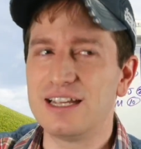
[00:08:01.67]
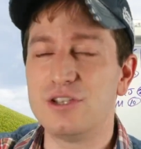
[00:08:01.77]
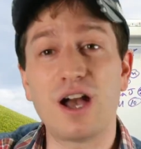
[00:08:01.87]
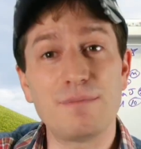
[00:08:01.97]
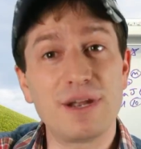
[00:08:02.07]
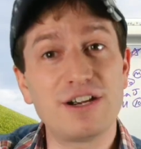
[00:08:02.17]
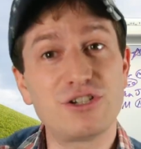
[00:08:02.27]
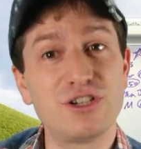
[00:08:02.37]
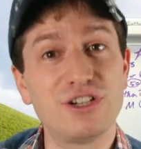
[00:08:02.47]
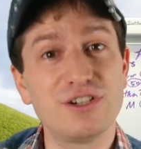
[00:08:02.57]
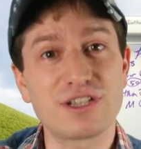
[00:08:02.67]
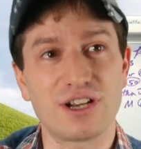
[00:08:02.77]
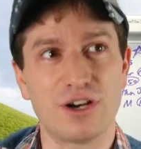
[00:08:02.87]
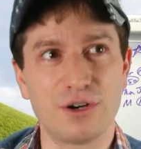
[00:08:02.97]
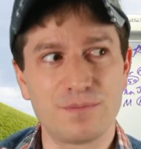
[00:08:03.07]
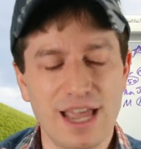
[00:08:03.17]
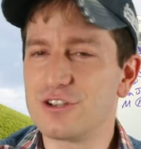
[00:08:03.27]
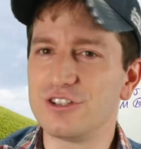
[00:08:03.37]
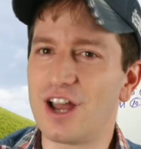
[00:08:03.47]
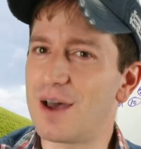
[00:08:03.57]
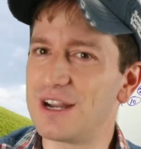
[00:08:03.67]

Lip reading: You got married 2 years ago, and you're not